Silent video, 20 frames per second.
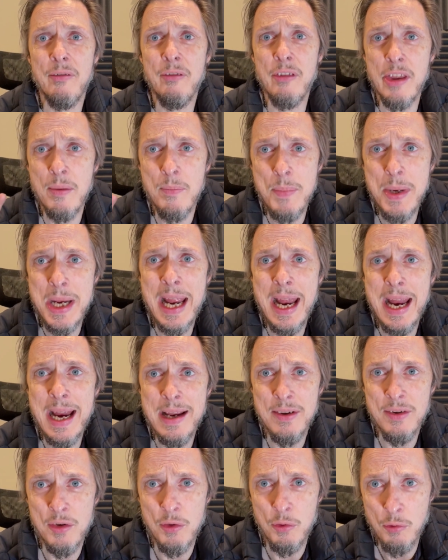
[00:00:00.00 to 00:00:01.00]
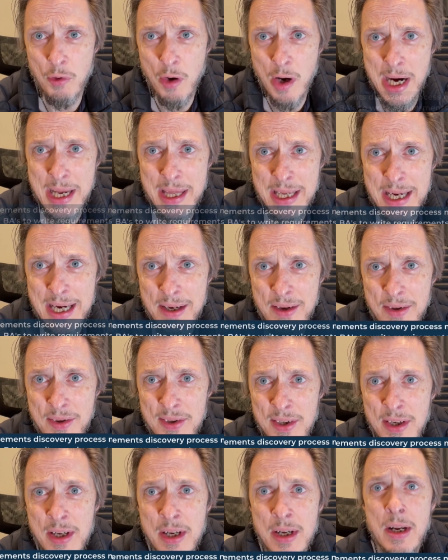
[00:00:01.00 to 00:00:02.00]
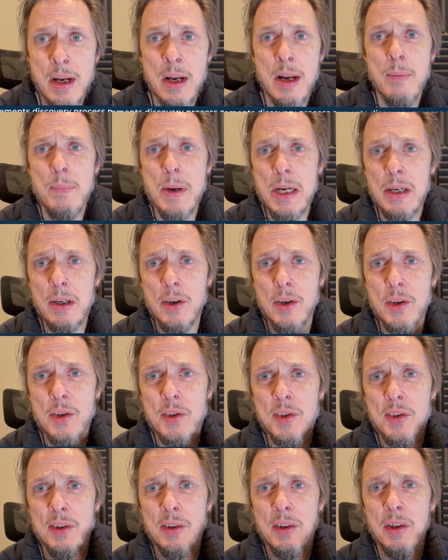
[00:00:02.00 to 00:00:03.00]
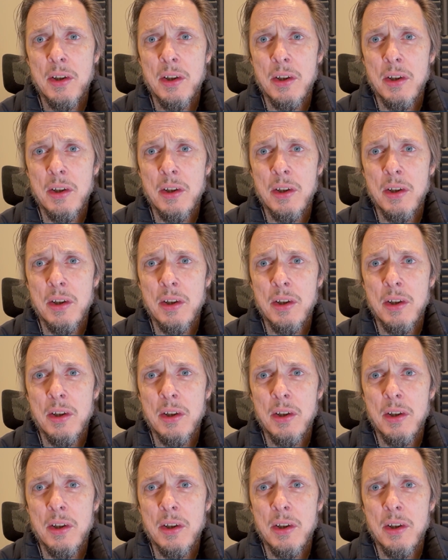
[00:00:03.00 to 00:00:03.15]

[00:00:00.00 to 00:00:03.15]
for the BAs to write things because